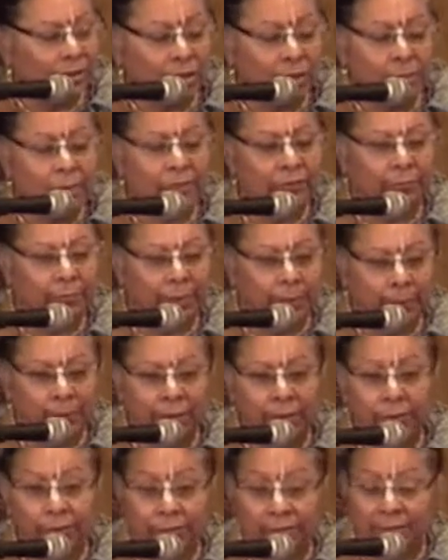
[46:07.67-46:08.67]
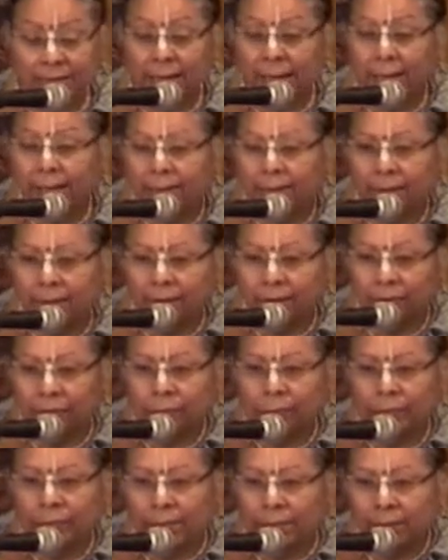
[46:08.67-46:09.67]
terms of people understanding the
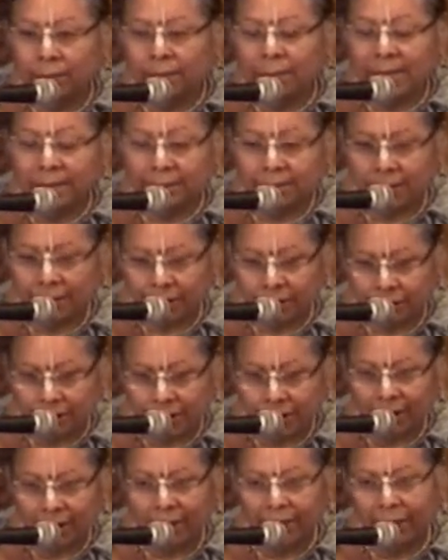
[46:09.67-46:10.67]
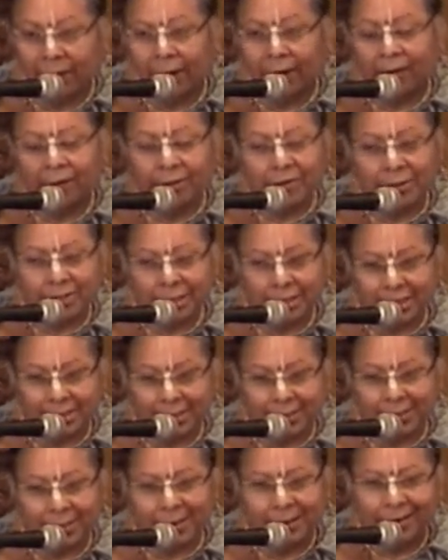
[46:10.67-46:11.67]
real message of the Hare
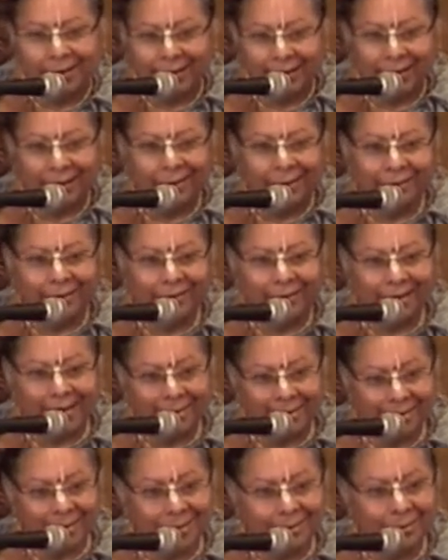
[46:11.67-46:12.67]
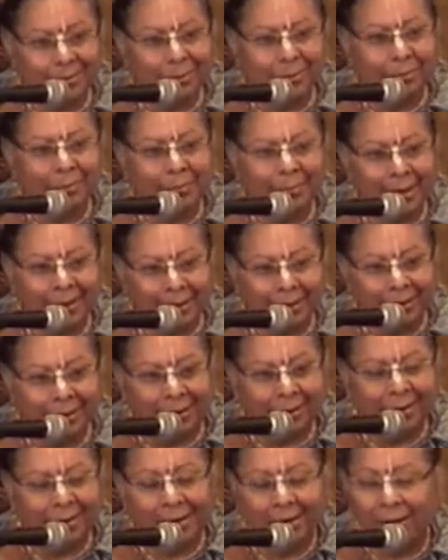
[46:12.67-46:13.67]
Krishnas. And thanks to
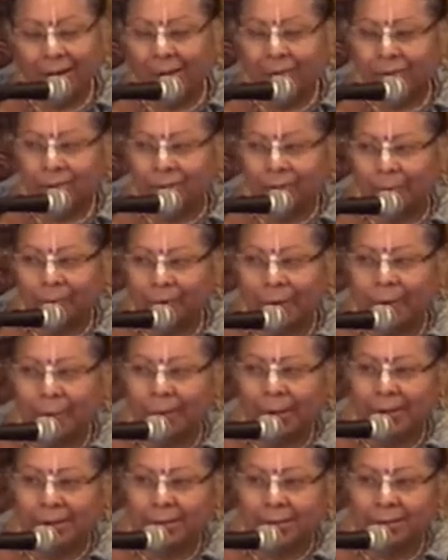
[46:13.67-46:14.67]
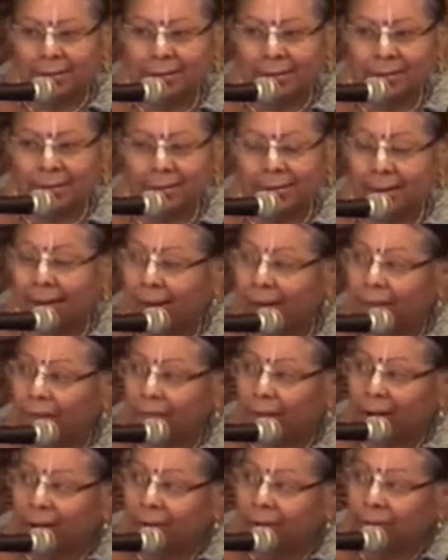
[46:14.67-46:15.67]
many of Srila Prabhupada's
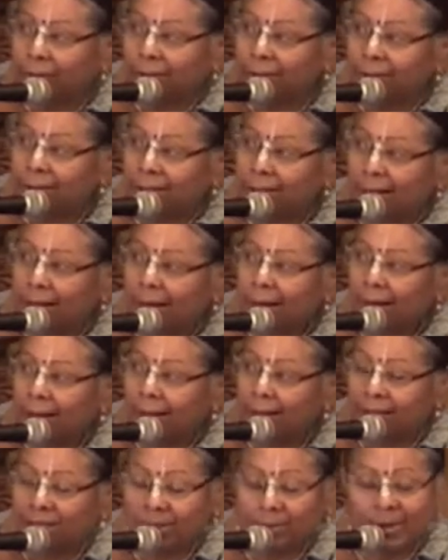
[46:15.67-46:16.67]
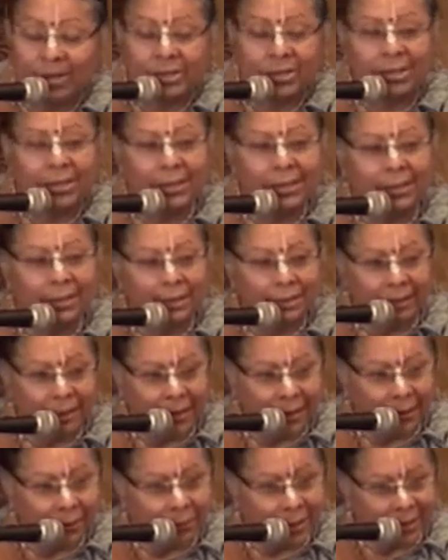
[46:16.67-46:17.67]
followers, and especially
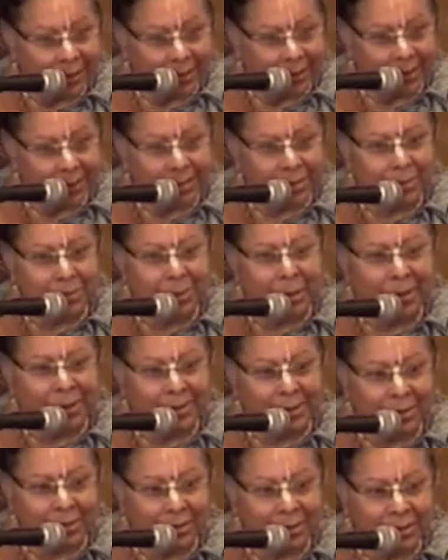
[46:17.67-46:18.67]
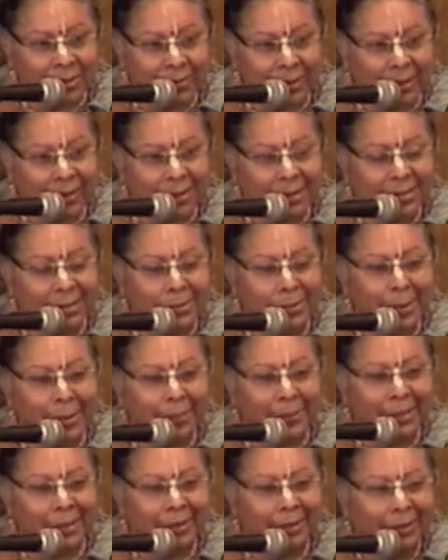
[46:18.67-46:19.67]
like Radhanath Swami, His Holiness Radhanath
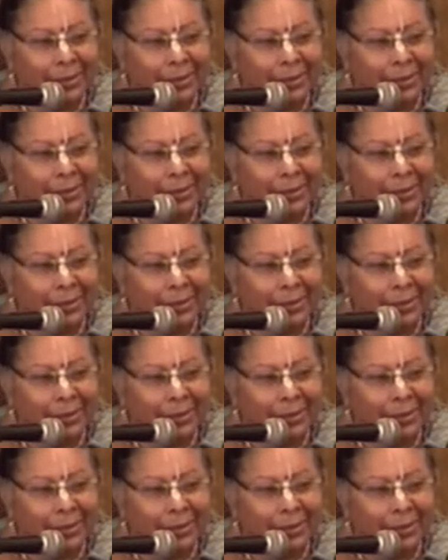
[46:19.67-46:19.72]
Swami,